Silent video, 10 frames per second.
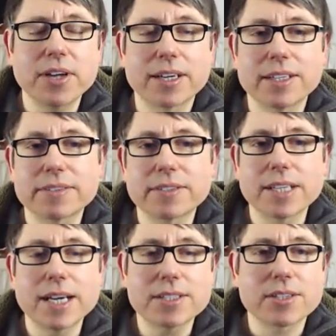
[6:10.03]
and after
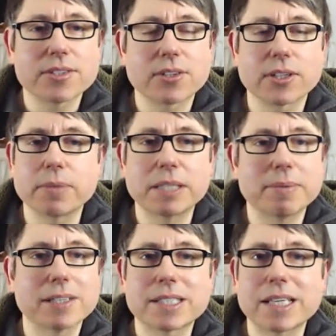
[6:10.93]
that it's going to be
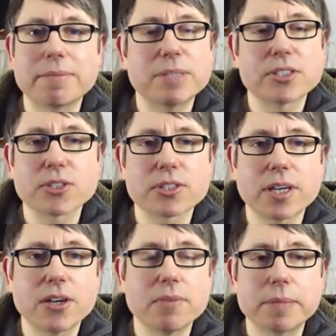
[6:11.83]
about 10 minutes or
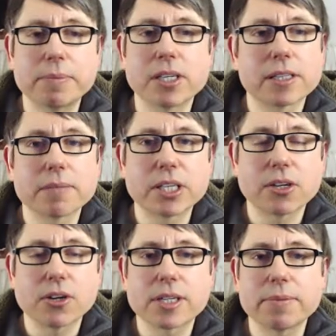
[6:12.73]
so, maybe a little bit
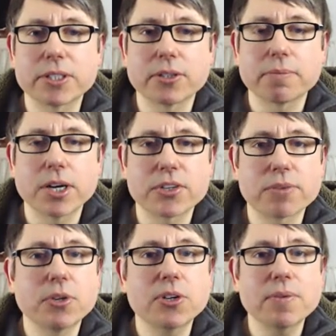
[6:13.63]
longer, but not much more.